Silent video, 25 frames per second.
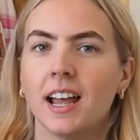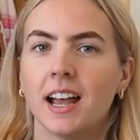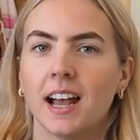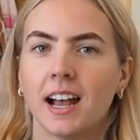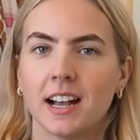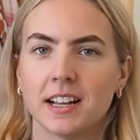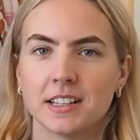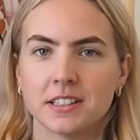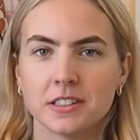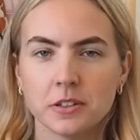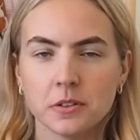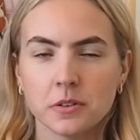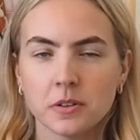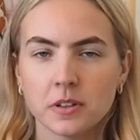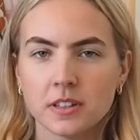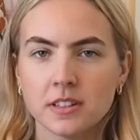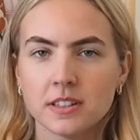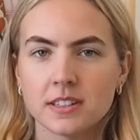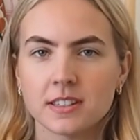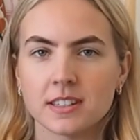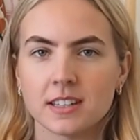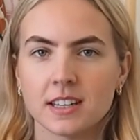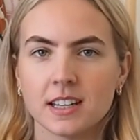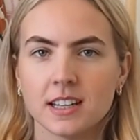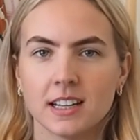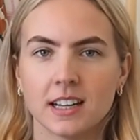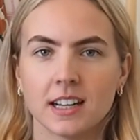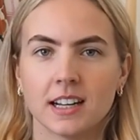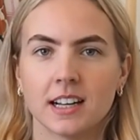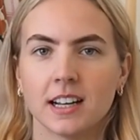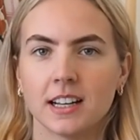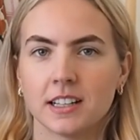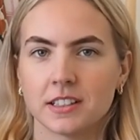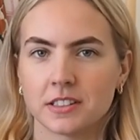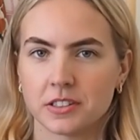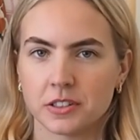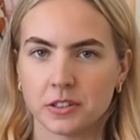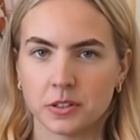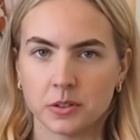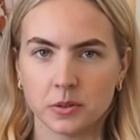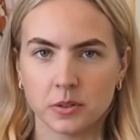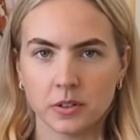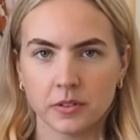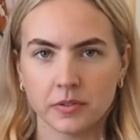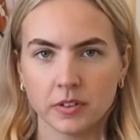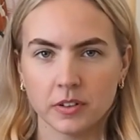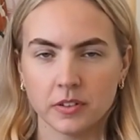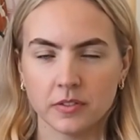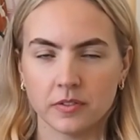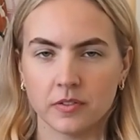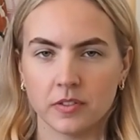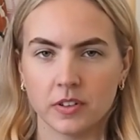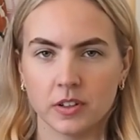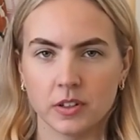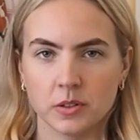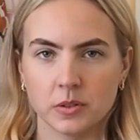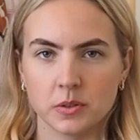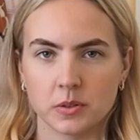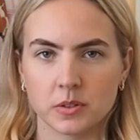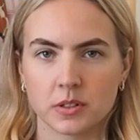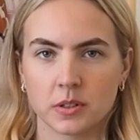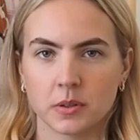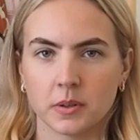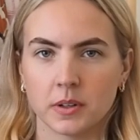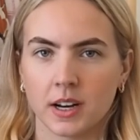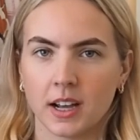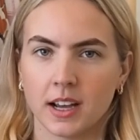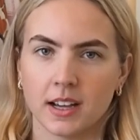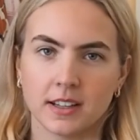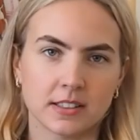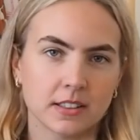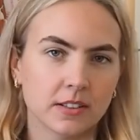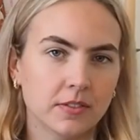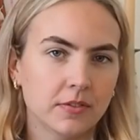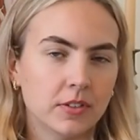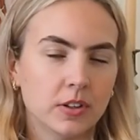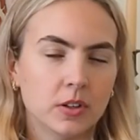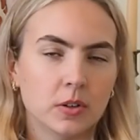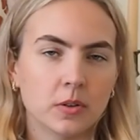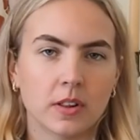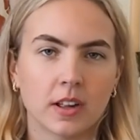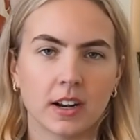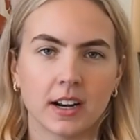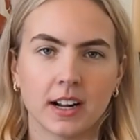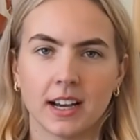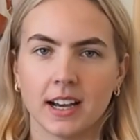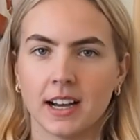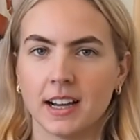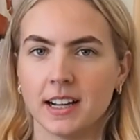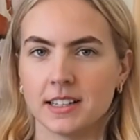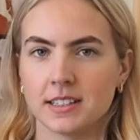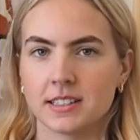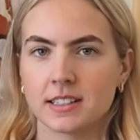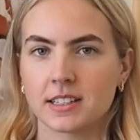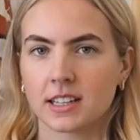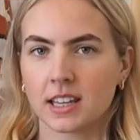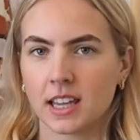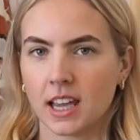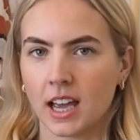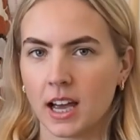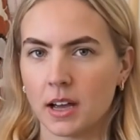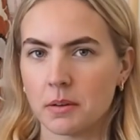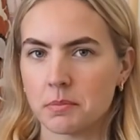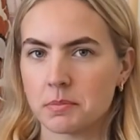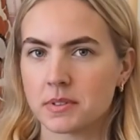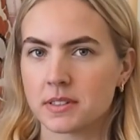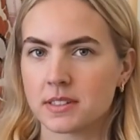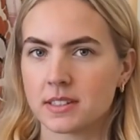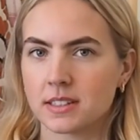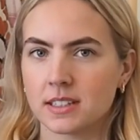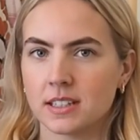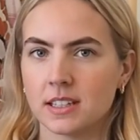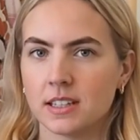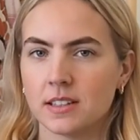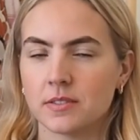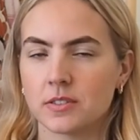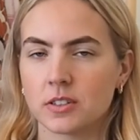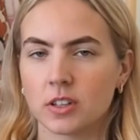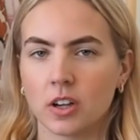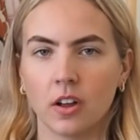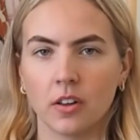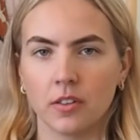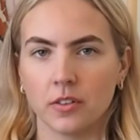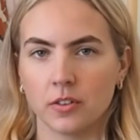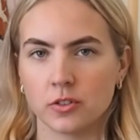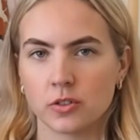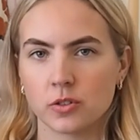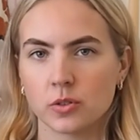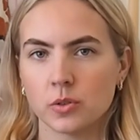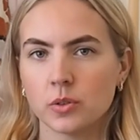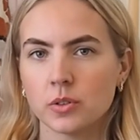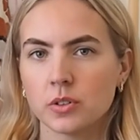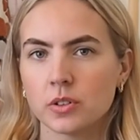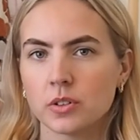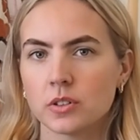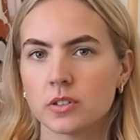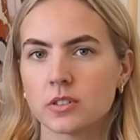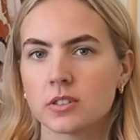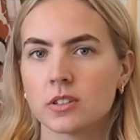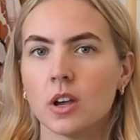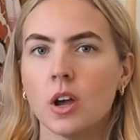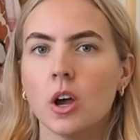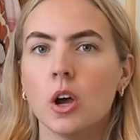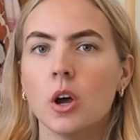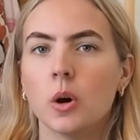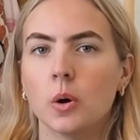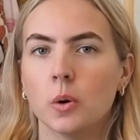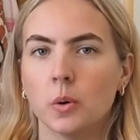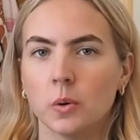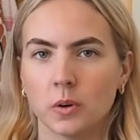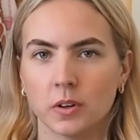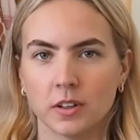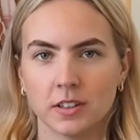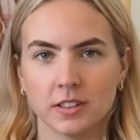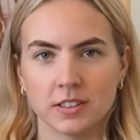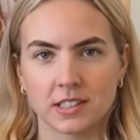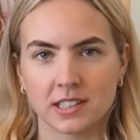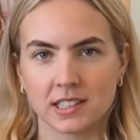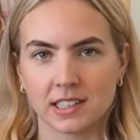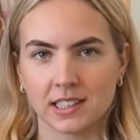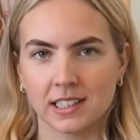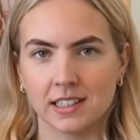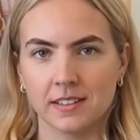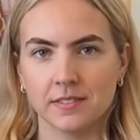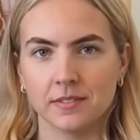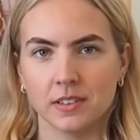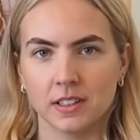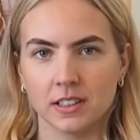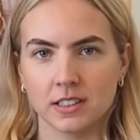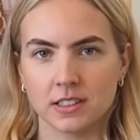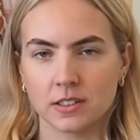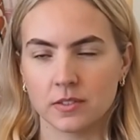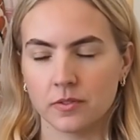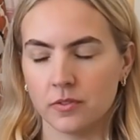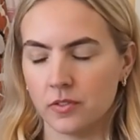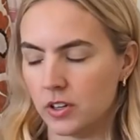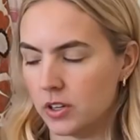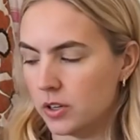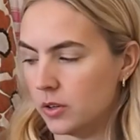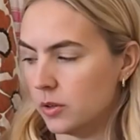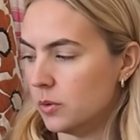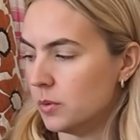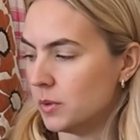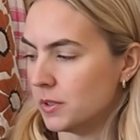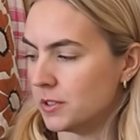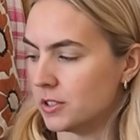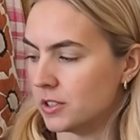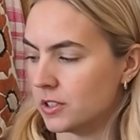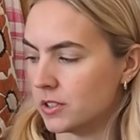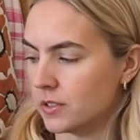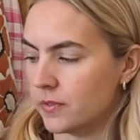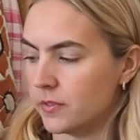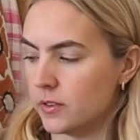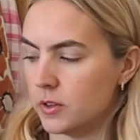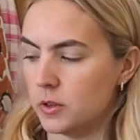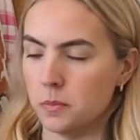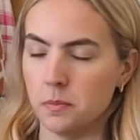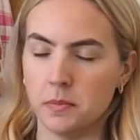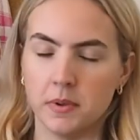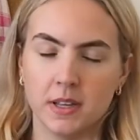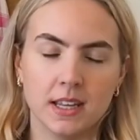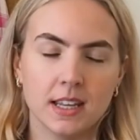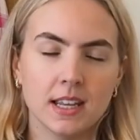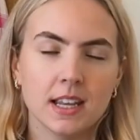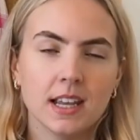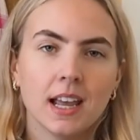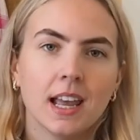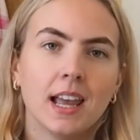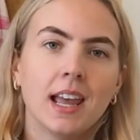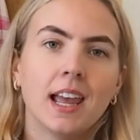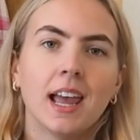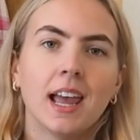As you can see, it has two different views. So it has a view that has cap sleeves on the shoulders or a sleeveless view, which is view B.